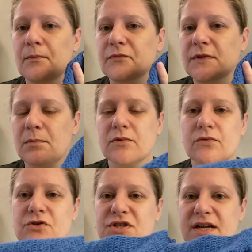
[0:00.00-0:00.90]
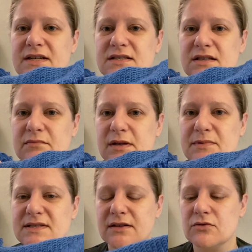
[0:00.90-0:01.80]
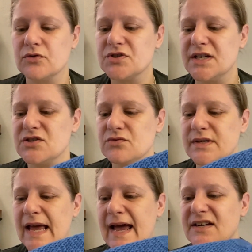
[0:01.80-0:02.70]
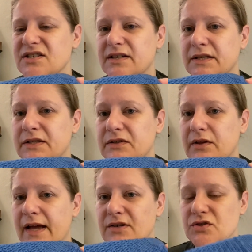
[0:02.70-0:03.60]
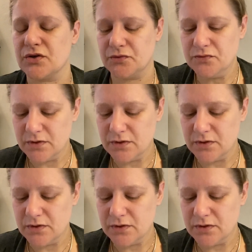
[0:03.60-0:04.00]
double crochets and maybe single crochets to enhance heel and toe.